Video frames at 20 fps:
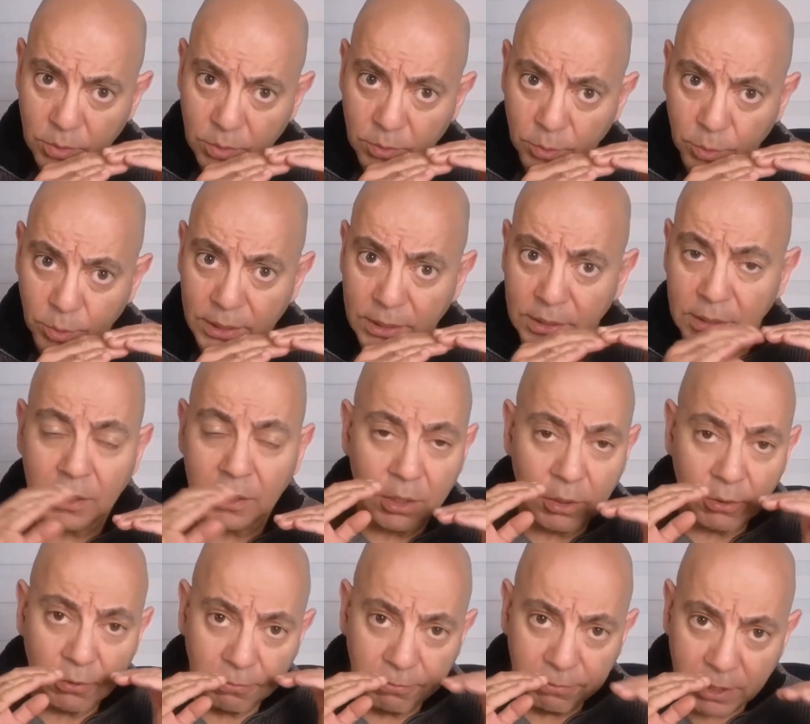with
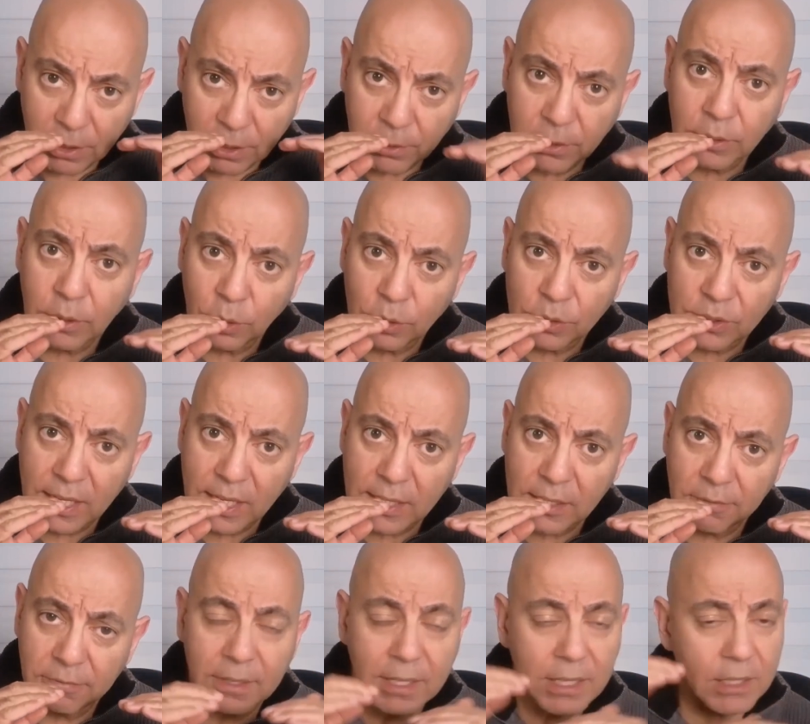very low side
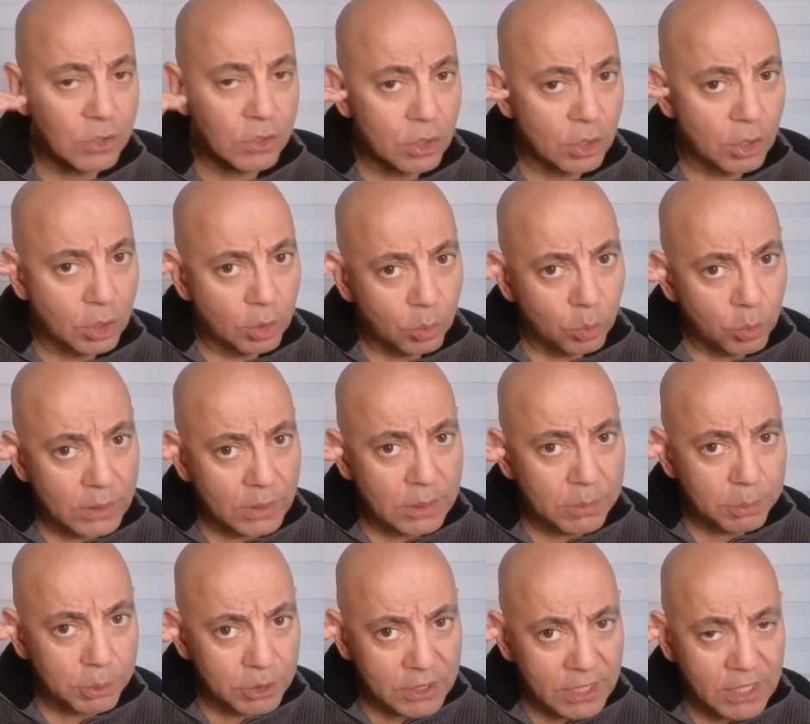effects with a
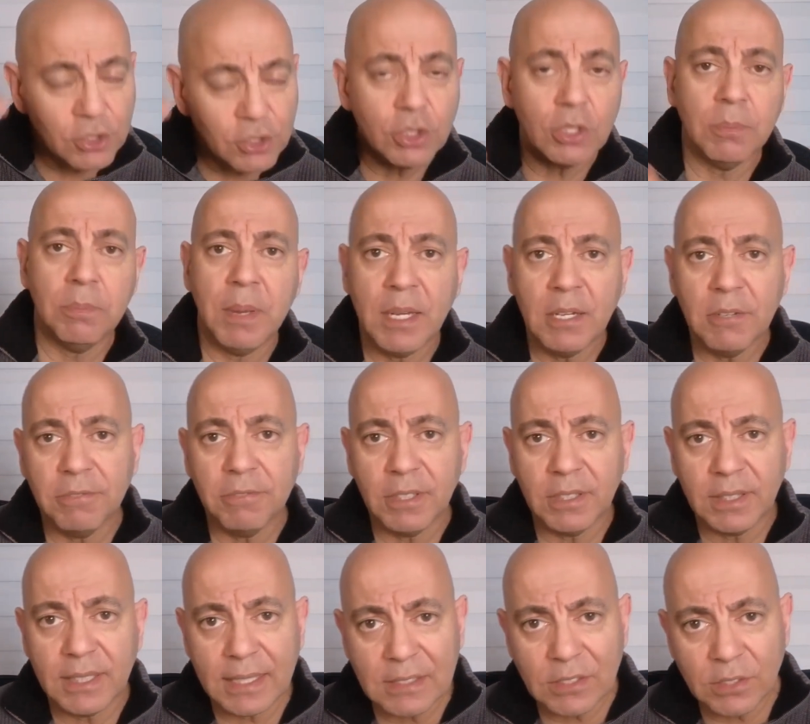potential benefit
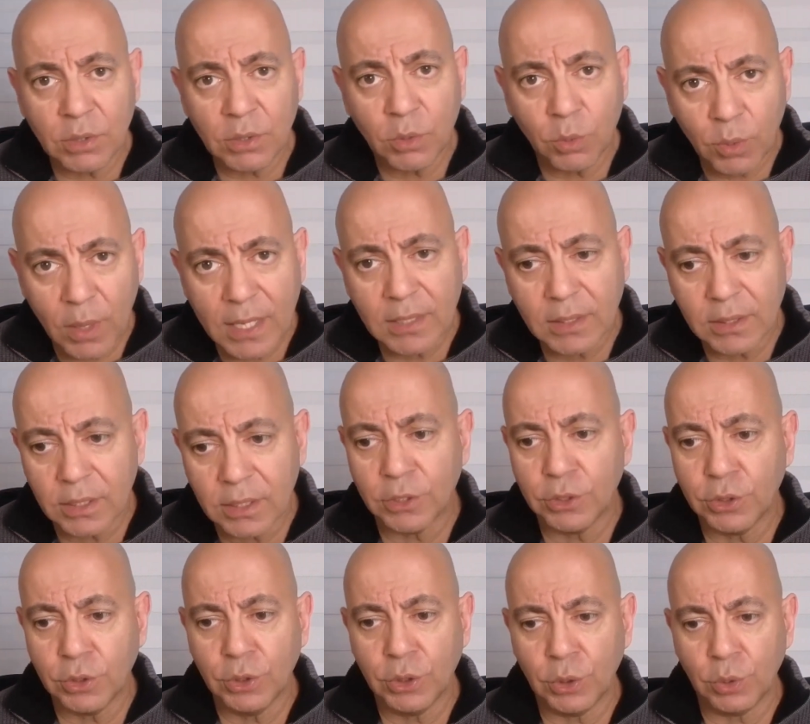that's right there to
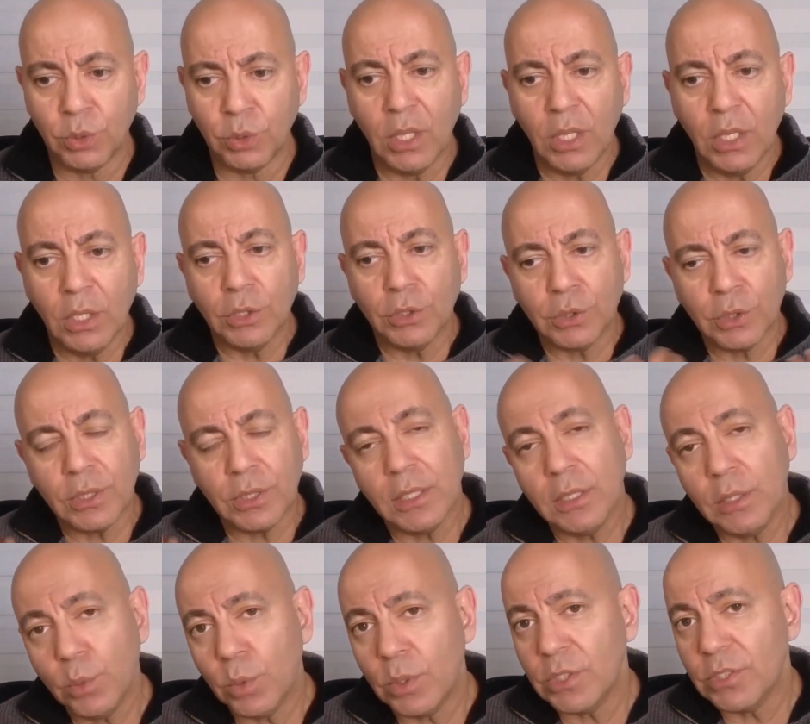do. So, in other
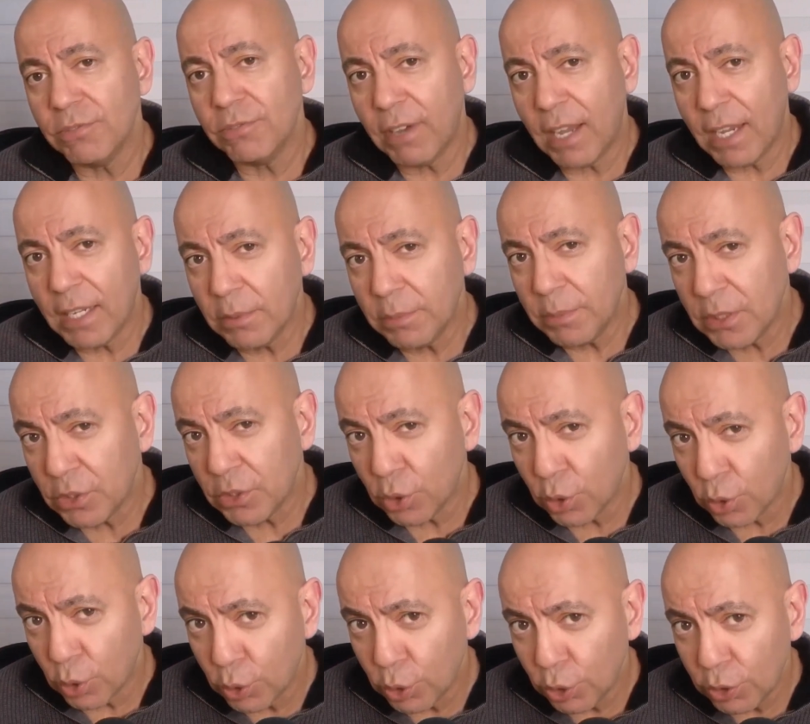words, vitamins
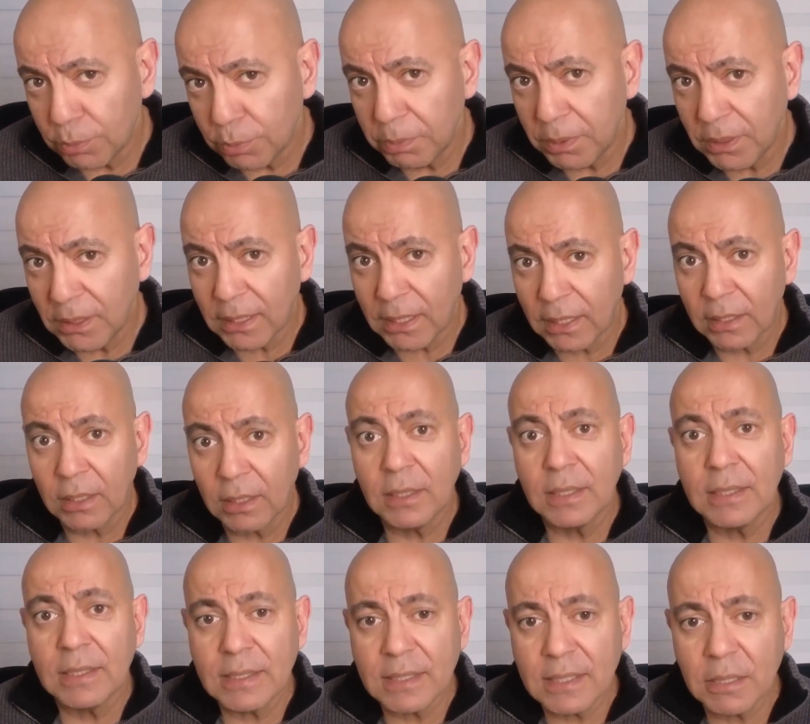could be a
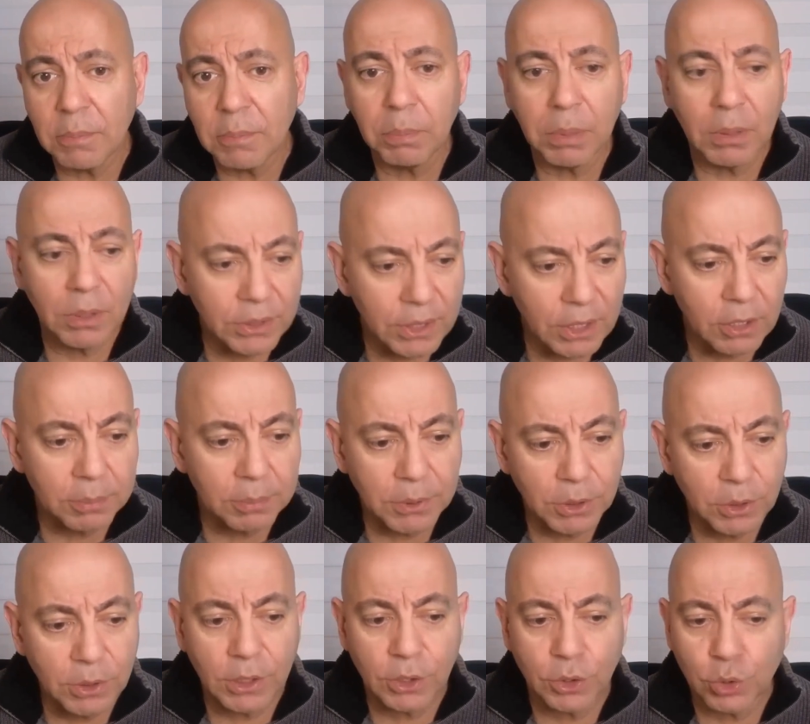simple
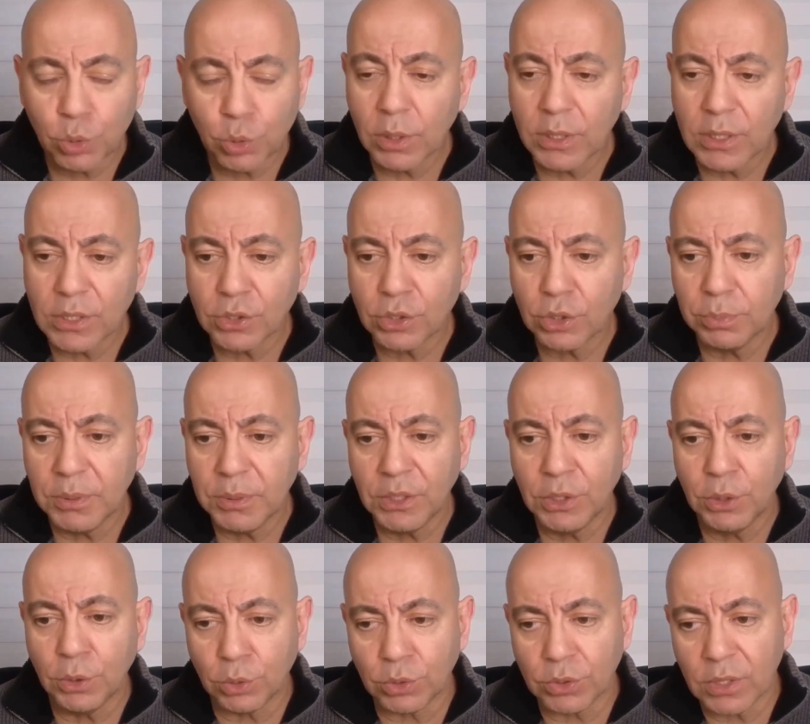therapeutic choice to be
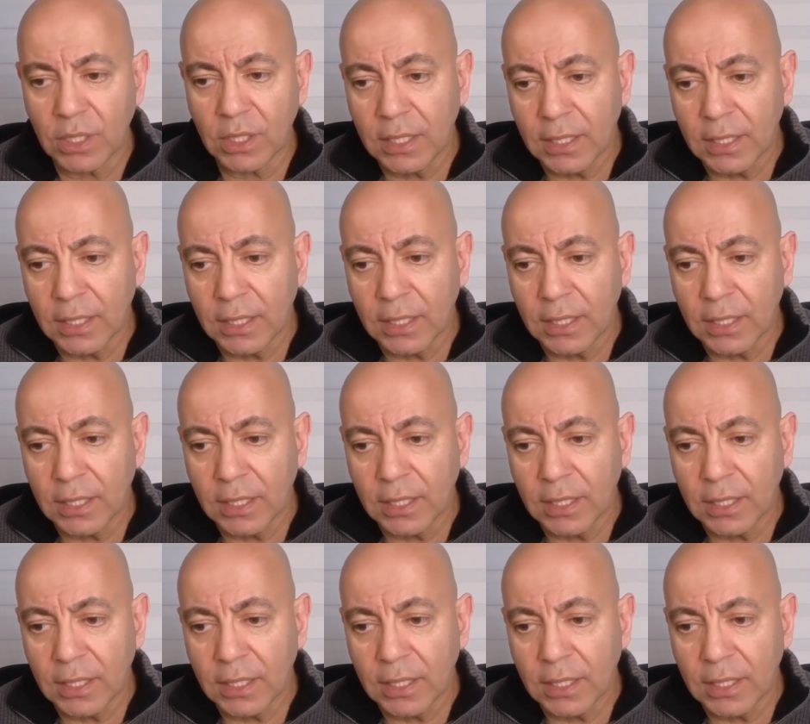used.